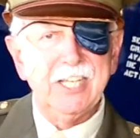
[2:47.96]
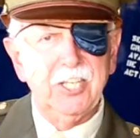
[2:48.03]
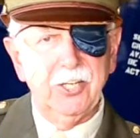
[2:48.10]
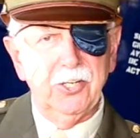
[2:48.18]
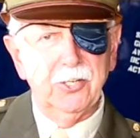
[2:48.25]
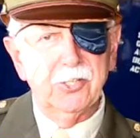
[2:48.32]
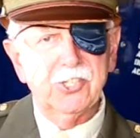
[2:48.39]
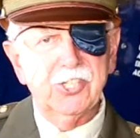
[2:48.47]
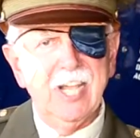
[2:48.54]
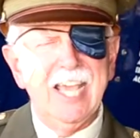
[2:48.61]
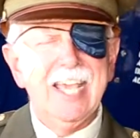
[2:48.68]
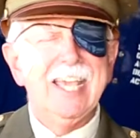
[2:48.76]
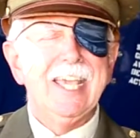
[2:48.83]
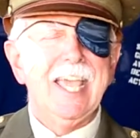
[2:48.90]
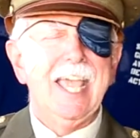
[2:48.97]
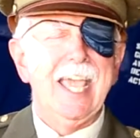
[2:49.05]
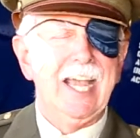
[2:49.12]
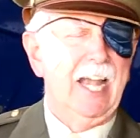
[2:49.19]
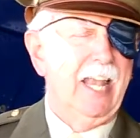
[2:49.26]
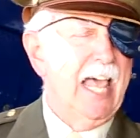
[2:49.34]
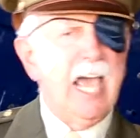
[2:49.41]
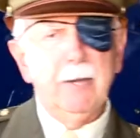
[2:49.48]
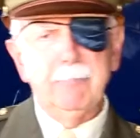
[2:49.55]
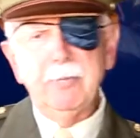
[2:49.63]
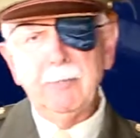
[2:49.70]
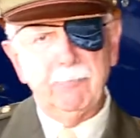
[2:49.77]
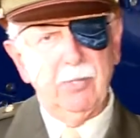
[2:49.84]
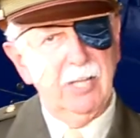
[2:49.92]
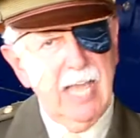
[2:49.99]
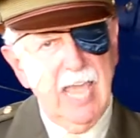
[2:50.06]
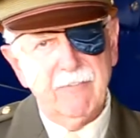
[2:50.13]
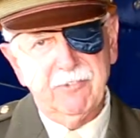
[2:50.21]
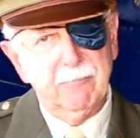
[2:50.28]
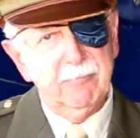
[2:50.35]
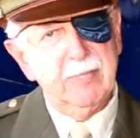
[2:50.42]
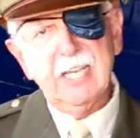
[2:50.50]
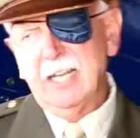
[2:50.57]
years, and a lot of people laughed at me.